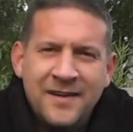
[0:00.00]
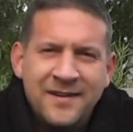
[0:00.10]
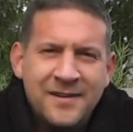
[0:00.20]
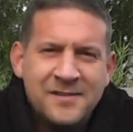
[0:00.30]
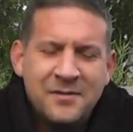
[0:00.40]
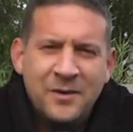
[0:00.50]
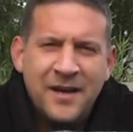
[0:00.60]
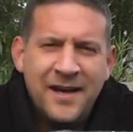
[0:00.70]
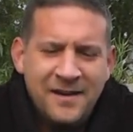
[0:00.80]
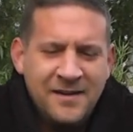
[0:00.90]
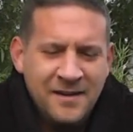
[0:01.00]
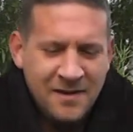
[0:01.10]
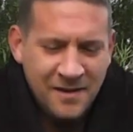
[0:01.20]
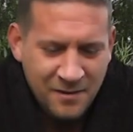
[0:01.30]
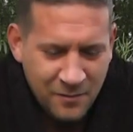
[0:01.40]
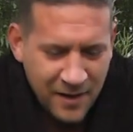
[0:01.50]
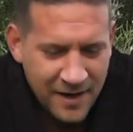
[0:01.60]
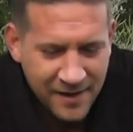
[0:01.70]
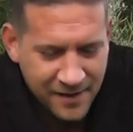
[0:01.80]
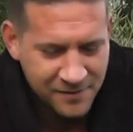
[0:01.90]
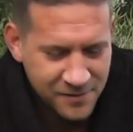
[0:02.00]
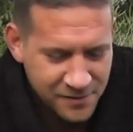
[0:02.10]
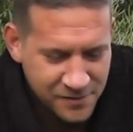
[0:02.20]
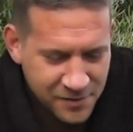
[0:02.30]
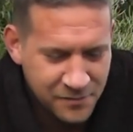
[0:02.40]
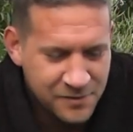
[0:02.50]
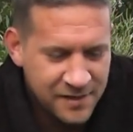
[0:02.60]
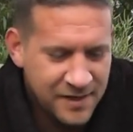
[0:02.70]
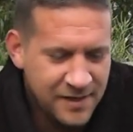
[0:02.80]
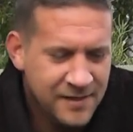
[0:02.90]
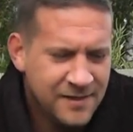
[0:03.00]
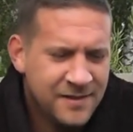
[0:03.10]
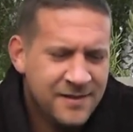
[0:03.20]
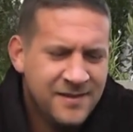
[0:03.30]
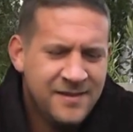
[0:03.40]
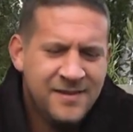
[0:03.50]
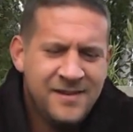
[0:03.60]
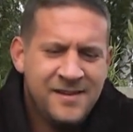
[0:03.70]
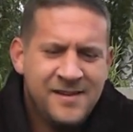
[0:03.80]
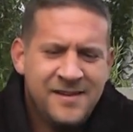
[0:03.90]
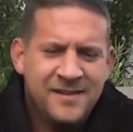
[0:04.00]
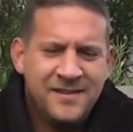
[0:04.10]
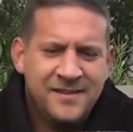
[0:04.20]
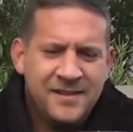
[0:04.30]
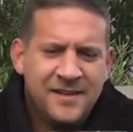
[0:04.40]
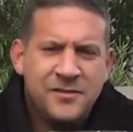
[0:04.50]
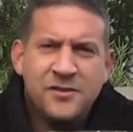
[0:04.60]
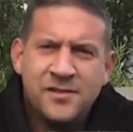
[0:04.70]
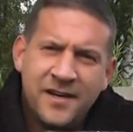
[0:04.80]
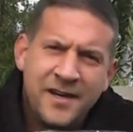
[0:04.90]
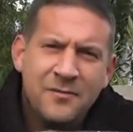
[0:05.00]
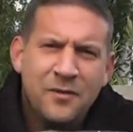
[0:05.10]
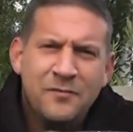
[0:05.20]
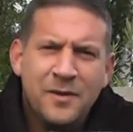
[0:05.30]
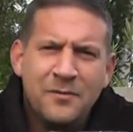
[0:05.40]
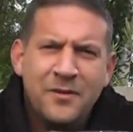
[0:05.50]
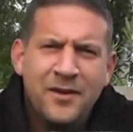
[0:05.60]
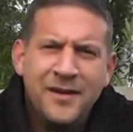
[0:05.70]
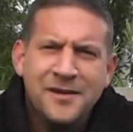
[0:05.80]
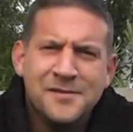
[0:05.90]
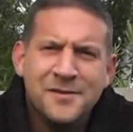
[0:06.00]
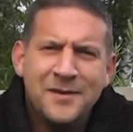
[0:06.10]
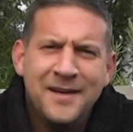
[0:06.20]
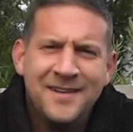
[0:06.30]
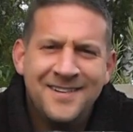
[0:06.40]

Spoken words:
Like I said, we're going out to the zoo today, and should take him with me and put it in the zoo, eh?